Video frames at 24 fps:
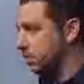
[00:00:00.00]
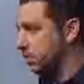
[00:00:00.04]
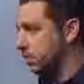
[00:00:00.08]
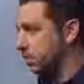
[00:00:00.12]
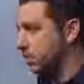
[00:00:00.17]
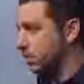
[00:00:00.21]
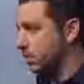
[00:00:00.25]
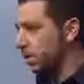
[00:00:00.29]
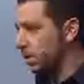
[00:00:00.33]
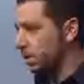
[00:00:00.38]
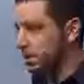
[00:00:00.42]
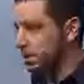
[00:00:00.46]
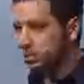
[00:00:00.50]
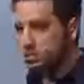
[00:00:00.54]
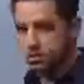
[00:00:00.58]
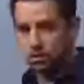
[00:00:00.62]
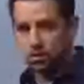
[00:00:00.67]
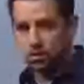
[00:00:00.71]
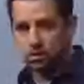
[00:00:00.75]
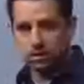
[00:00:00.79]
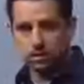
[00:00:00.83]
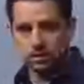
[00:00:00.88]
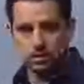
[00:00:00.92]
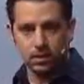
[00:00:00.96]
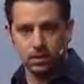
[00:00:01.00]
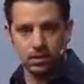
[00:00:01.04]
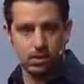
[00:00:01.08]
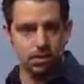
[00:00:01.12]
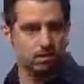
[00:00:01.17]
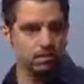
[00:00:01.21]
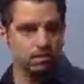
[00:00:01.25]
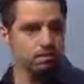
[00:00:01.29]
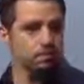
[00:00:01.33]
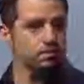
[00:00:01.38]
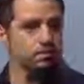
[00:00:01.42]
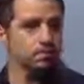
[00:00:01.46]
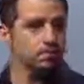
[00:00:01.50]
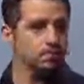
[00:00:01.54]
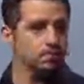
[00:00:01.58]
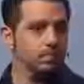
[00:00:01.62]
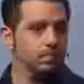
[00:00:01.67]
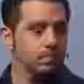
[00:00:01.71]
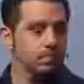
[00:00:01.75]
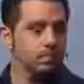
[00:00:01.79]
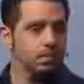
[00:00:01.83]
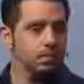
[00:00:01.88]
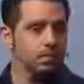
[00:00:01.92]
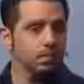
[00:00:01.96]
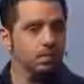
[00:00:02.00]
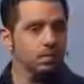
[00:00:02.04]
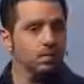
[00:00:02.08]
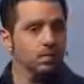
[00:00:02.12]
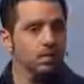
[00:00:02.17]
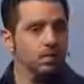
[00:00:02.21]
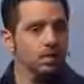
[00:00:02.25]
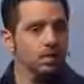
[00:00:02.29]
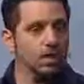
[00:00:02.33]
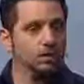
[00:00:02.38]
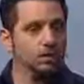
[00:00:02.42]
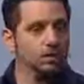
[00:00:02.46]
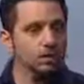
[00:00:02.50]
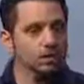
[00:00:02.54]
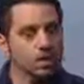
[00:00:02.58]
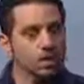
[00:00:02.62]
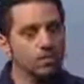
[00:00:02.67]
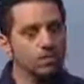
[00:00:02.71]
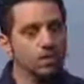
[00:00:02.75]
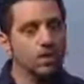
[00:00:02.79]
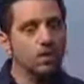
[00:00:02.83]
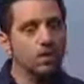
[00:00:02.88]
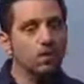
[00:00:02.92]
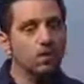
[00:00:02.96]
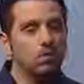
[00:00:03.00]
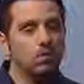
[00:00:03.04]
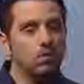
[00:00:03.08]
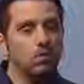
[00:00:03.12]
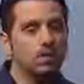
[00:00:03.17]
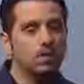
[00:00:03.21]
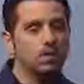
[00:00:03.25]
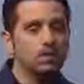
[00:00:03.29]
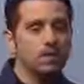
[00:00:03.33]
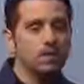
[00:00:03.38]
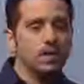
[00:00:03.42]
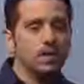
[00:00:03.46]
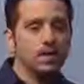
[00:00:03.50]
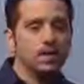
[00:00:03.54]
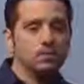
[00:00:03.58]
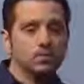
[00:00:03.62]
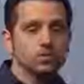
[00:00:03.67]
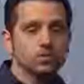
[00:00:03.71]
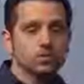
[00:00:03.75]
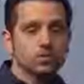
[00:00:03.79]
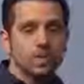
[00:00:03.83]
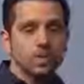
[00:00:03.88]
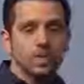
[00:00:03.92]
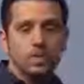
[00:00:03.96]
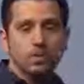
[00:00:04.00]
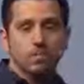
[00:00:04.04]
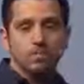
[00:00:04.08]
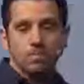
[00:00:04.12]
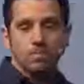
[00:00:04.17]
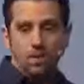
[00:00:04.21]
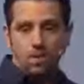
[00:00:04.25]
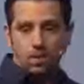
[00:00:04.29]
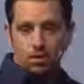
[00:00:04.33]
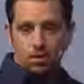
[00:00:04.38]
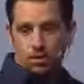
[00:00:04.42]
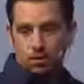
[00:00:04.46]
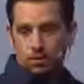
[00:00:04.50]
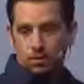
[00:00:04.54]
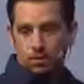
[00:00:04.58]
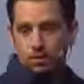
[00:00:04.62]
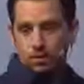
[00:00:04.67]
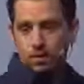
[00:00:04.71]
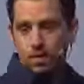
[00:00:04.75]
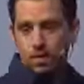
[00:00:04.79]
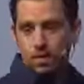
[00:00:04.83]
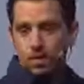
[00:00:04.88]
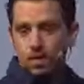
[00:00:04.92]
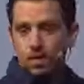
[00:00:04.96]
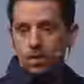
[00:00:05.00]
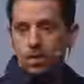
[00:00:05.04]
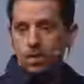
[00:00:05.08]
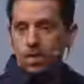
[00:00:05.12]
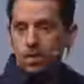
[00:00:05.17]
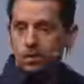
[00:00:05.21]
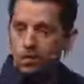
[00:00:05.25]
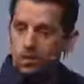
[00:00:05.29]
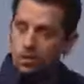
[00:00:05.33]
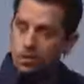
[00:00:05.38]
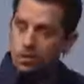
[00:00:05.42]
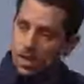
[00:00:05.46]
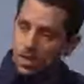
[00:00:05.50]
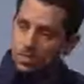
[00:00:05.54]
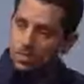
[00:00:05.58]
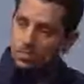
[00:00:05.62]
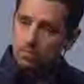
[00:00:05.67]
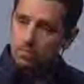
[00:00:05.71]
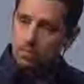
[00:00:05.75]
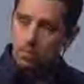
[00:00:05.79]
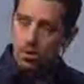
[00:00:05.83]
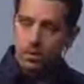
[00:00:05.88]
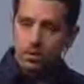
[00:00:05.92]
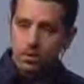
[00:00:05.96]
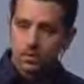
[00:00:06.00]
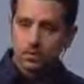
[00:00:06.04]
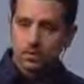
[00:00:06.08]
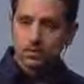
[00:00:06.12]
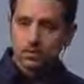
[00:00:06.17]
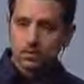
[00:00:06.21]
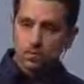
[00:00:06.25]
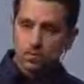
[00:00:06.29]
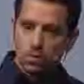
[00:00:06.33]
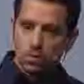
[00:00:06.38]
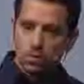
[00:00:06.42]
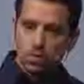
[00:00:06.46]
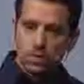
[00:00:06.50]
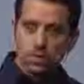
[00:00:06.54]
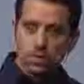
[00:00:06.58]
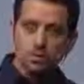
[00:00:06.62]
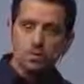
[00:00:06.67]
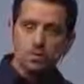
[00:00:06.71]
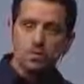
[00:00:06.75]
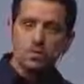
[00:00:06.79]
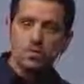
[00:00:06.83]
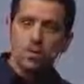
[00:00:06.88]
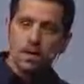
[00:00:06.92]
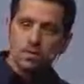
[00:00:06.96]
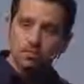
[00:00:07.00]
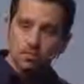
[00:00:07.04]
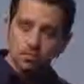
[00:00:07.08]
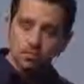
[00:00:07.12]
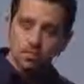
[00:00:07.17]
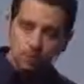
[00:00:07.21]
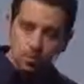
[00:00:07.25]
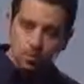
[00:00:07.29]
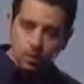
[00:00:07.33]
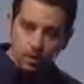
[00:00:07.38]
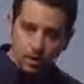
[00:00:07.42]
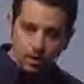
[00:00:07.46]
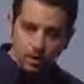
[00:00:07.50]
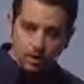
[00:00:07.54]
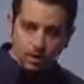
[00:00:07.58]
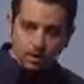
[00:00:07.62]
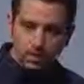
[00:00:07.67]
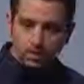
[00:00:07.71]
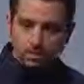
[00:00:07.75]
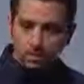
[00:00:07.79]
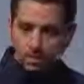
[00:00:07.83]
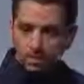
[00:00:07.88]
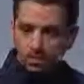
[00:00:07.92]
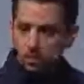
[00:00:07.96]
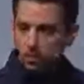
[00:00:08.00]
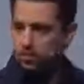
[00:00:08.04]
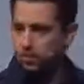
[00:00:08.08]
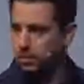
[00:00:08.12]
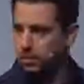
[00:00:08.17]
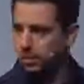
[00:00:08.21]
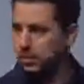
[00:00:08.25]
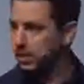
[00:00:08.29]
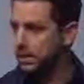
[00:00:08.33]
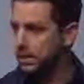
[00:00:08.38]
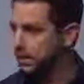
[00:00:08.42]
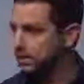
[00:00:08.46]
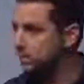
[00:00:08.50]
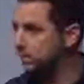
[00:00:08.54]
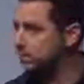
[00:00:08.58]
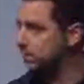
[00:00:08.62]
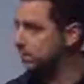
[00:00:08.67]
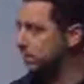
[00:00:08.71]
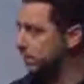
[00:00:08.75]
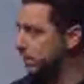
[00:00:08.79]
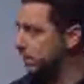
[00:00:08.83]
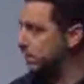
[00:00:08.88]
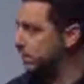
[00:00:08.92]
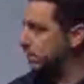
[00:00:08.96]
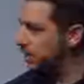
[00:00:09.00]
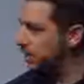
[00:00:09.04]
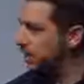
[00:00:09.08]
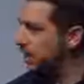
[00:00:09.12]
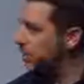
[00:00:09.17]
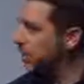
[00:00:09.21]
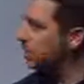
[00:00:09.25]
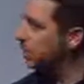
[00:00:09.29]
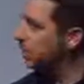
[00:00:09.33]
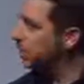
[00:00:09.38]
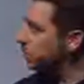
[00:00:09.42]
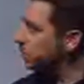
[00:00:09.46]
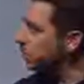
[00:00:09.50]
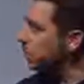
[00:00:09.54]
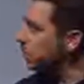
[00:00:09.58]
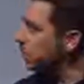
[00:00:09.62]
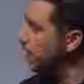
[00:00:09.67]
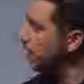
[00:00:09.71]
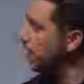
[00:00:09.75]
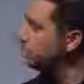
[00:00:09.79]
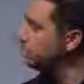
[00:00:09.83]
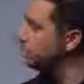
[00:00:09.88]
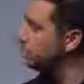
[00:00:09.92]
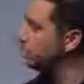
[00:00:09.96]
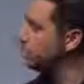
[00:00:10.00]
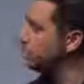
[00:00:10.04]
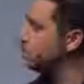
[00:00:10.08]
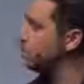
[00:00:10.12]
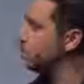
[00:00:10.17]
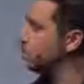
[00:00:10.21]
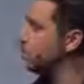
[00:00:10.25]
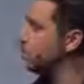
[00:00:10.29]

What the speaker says: Pro. I use it all the time. That said, we only set out to make it better. And when you have a product that's working, when you have a product that people really understand, you have to put